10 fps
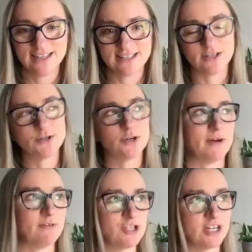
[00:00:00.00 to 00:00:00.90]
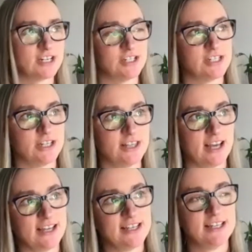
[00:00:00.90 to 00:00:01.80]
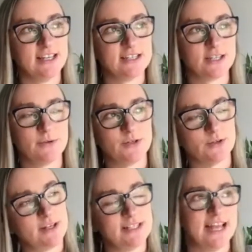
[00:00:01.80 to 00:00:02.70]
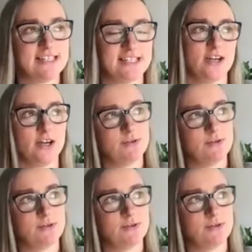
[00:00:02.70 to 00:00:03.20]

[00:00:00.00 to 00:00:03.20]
So you're talking about reduction. So we're talking net zero.